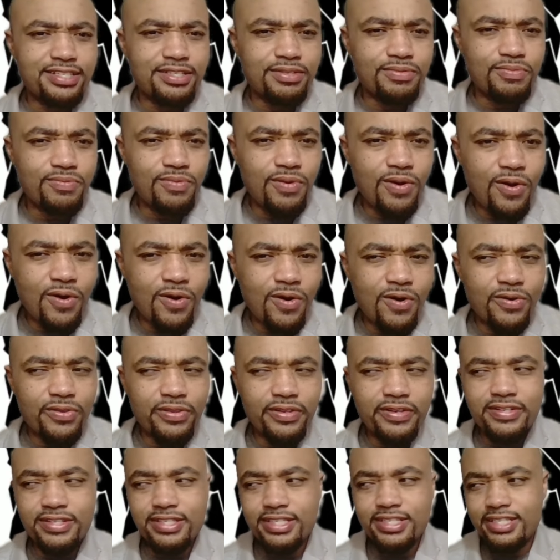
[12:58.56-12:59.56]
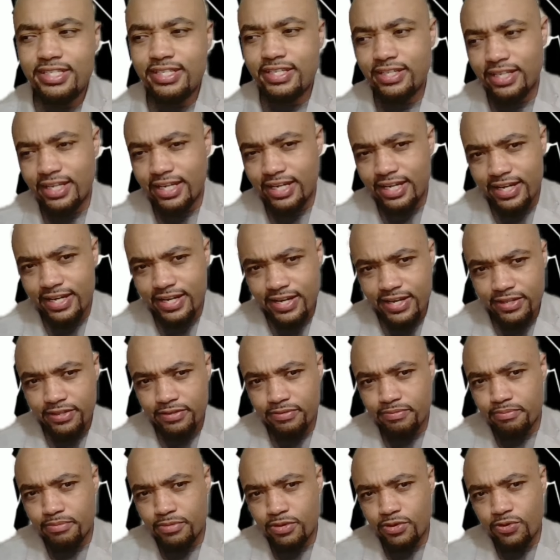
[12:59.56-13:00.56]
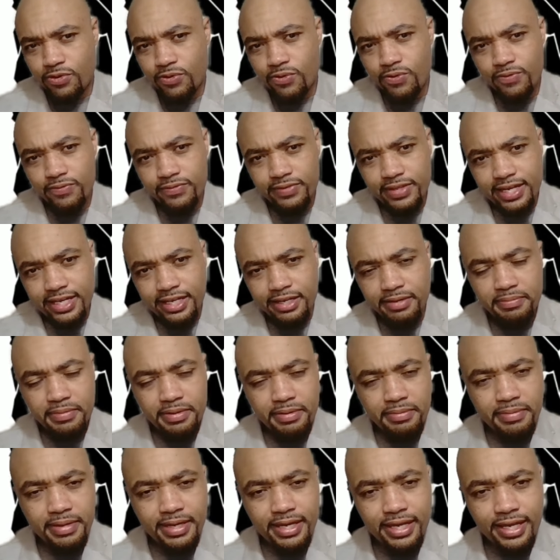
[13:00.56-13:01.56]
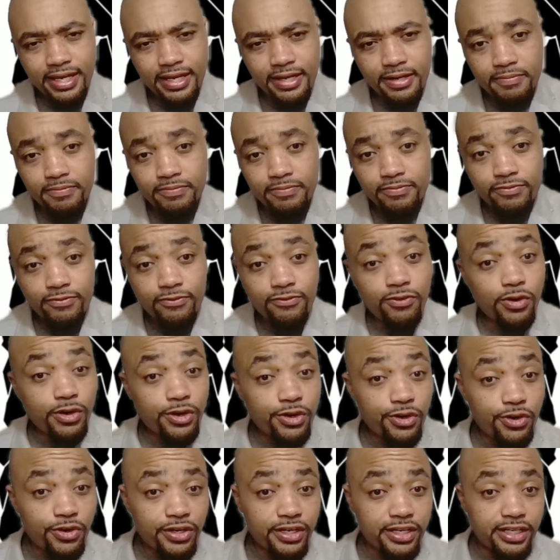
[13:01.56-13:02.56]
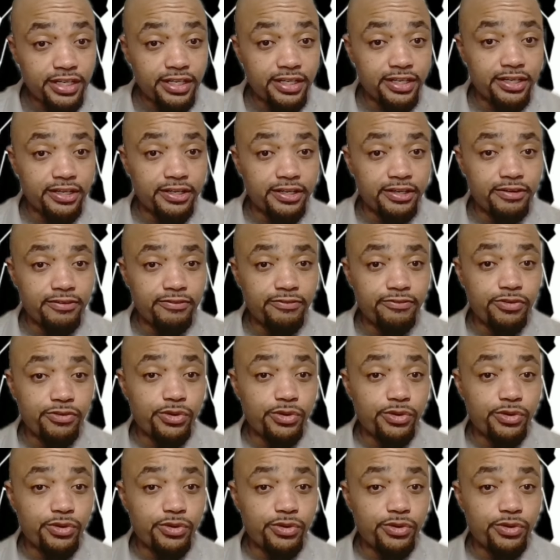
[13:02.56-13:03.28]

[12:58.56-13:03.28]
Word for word: the wall, there's still another move that can be made for your good, for